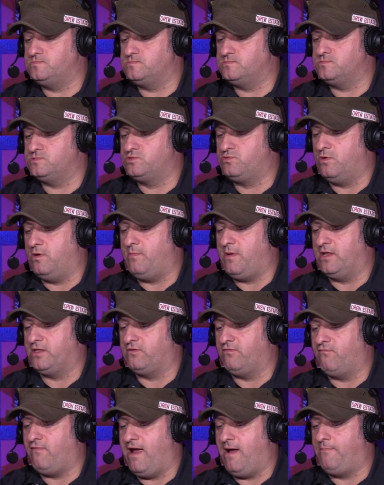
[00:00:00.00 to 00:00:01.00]
So we're about
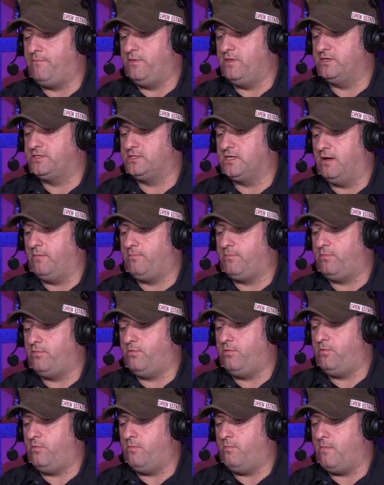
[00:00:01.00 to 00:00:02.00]
to wrap this up
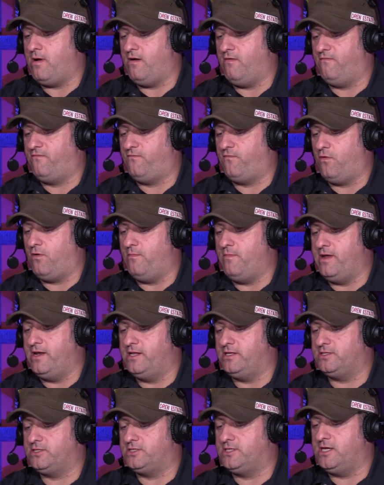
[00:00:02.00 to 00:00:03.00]
in about 4
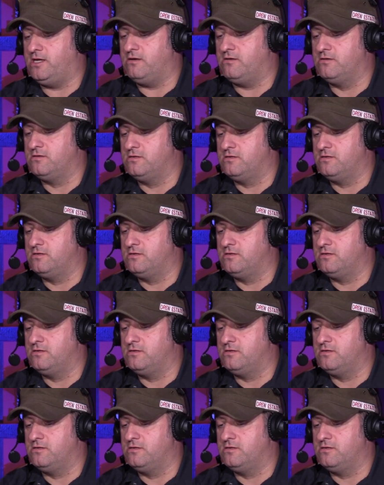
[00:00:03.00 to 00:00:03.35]
minutes here.